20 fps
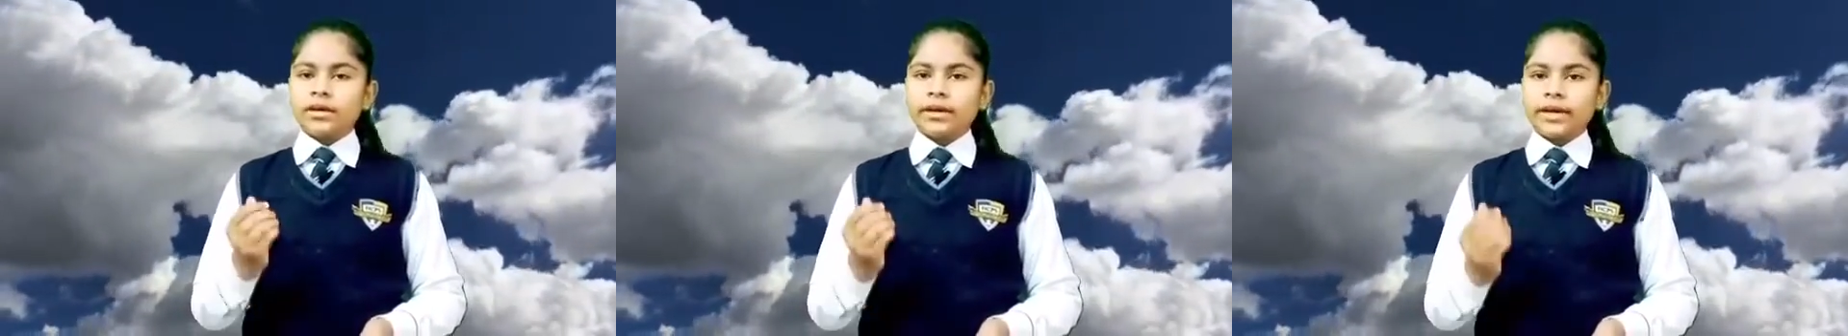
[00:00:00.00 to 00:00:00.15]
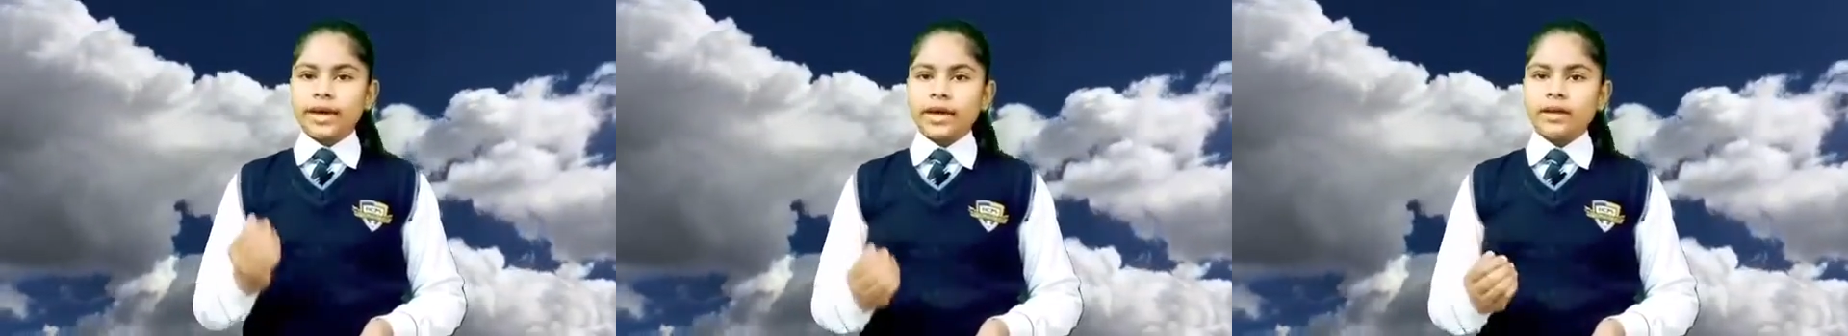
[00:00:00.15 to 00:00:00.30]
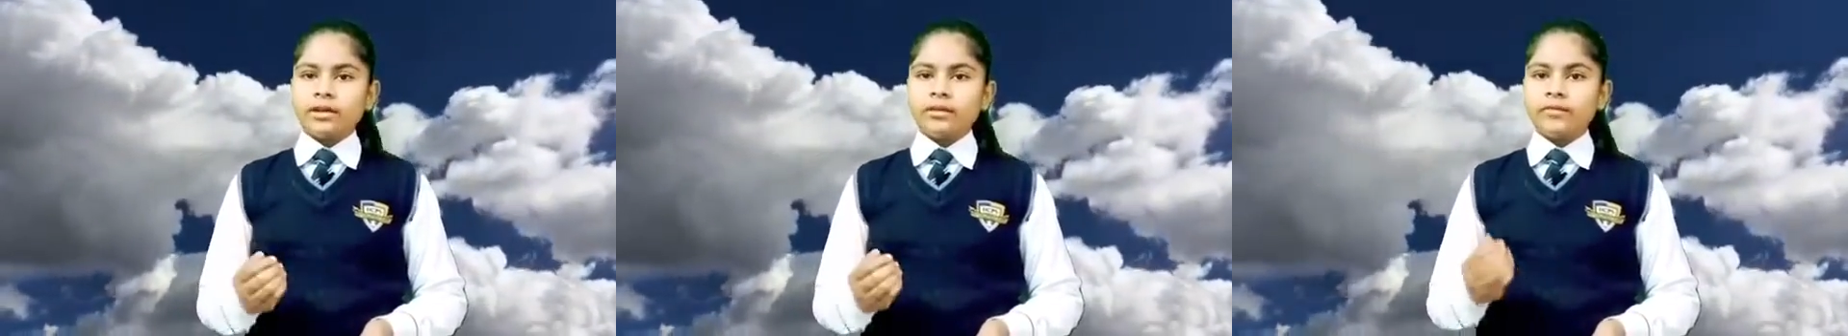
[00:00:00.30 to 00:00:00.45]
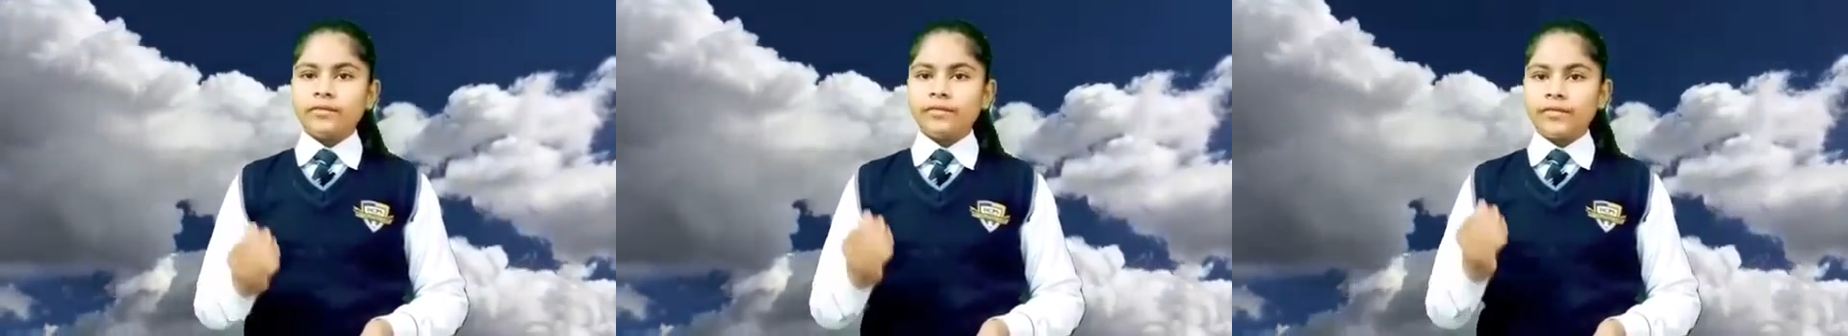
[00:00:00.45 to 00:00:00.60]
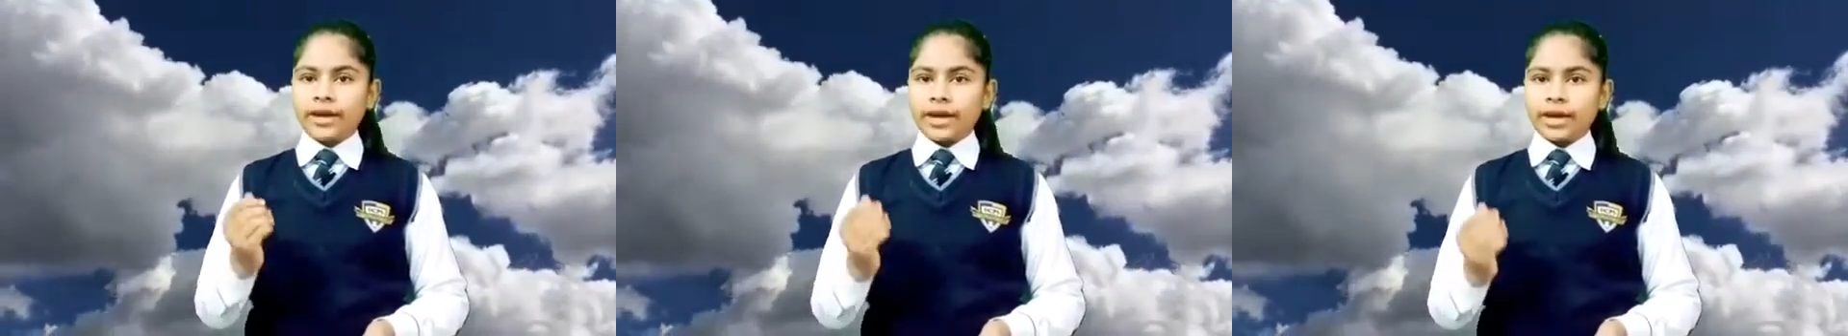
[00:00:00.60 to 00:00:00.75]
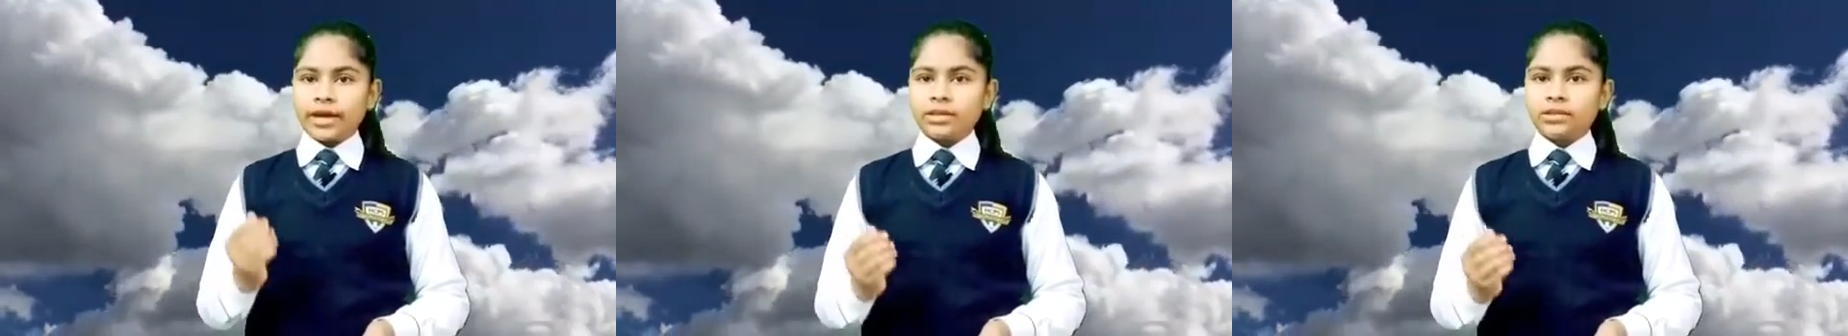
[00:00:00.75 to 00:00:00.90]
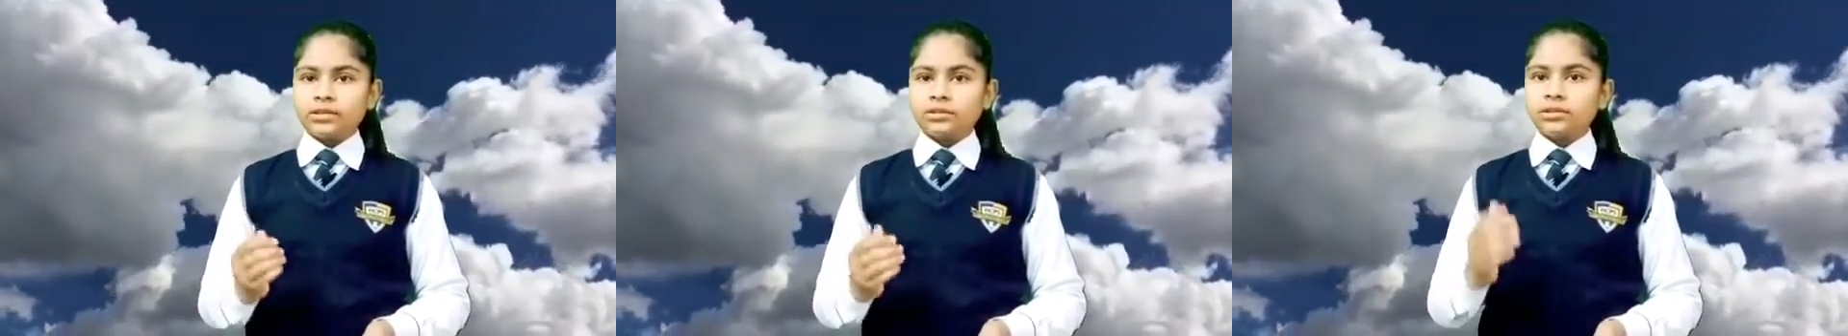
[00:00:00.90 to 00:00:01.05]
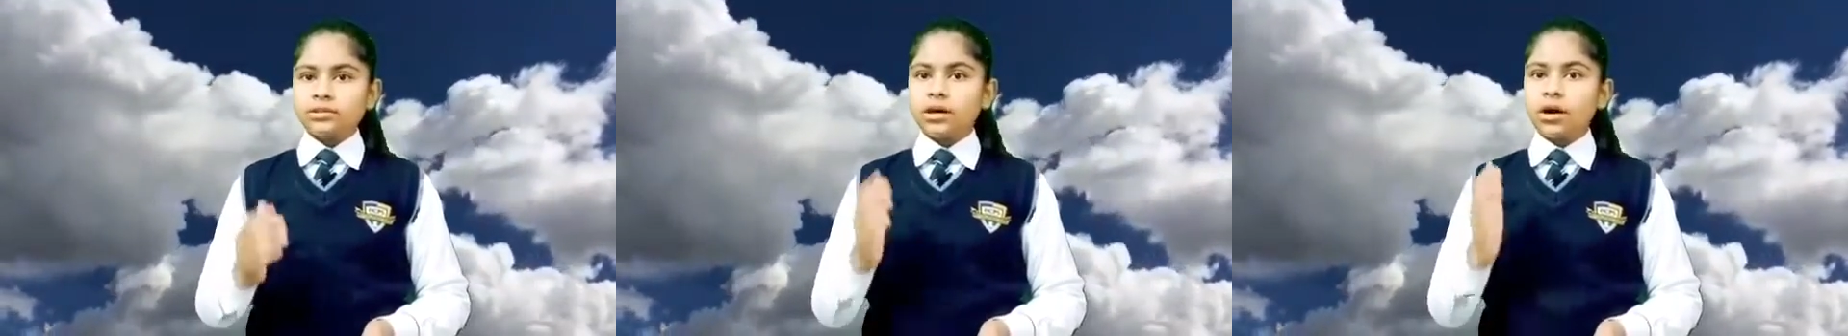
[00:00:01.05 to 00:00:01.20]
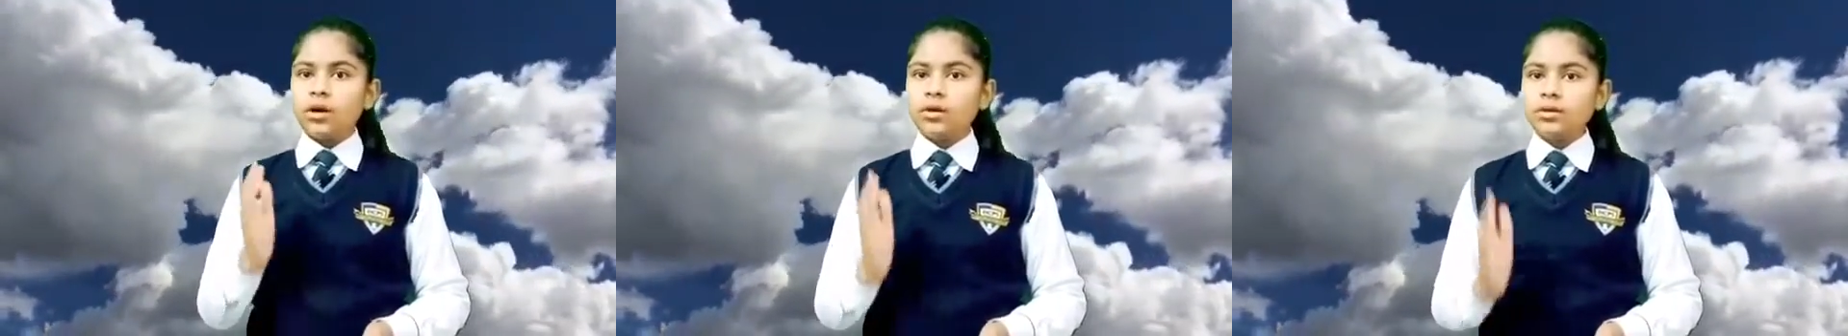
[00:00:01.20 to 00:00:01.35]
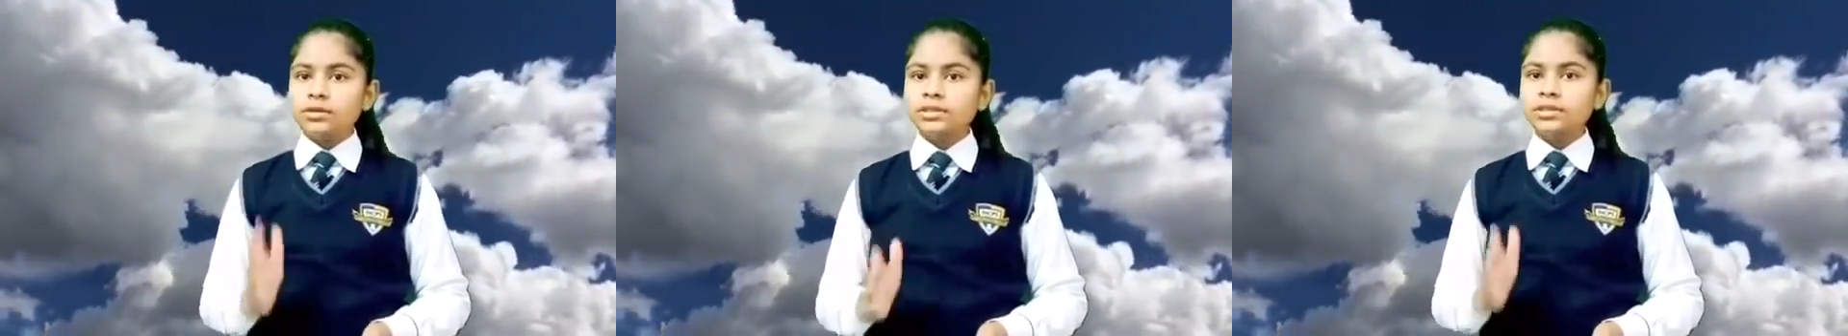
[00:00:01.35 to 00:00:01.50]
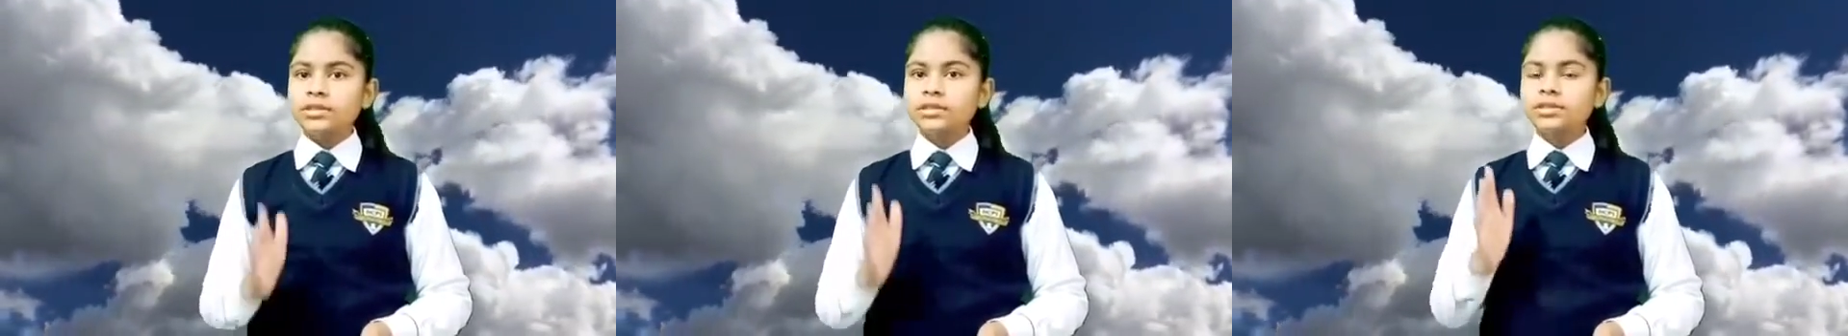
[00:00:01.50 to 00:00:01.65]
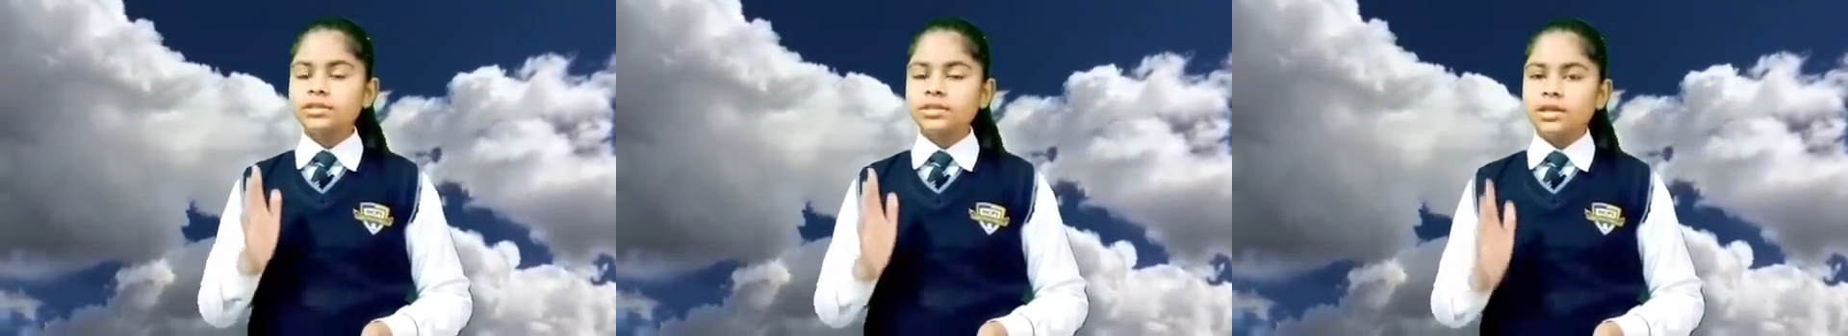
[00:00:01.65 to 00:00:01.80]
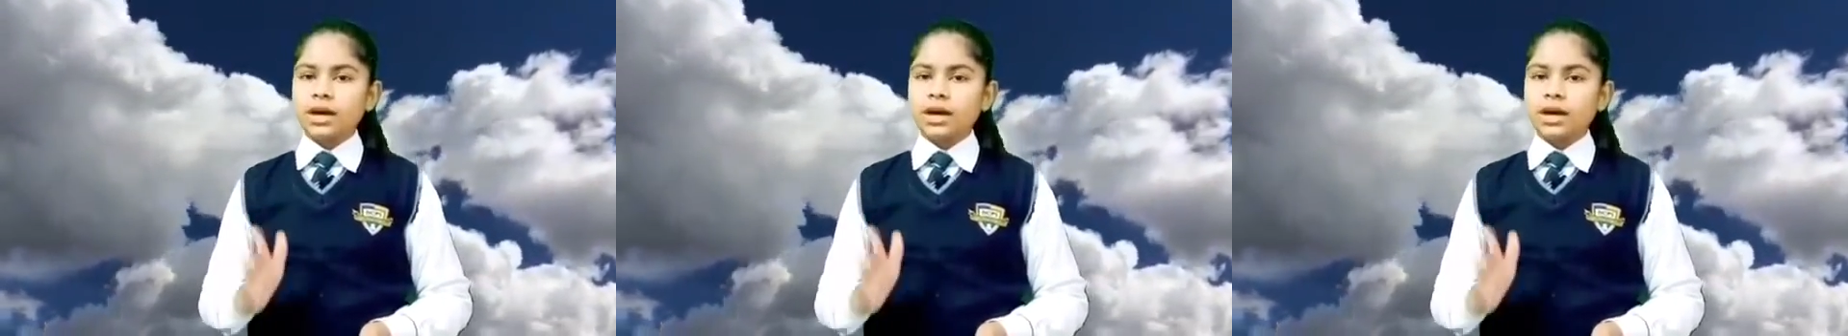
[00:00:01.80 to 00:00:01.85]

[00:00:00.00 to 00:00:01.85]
can weigh 1,000